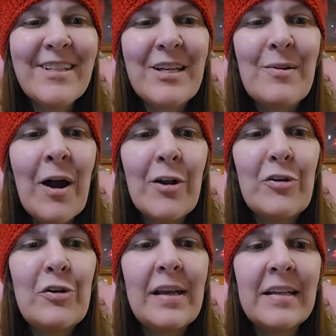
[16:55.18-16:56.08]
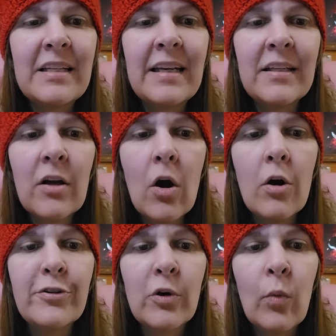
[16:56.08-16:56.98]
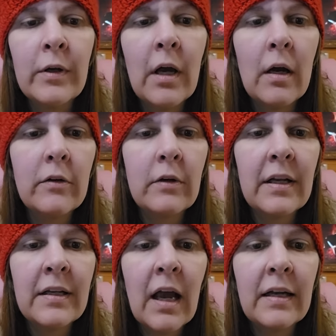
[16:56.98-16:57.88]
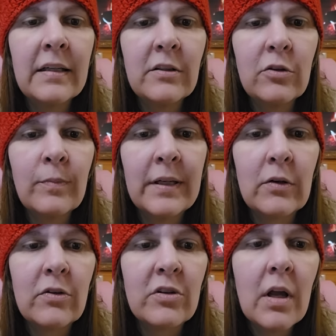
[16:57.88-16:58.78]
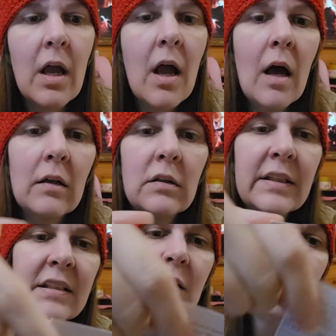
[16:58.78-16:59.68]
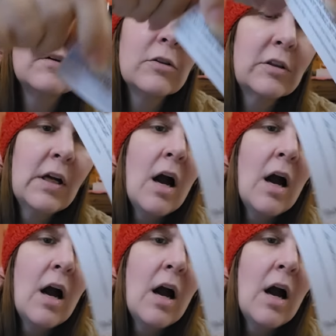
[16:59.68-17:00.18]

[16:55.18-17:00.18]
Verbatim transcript: 210 yards or 192 meters. Look at the color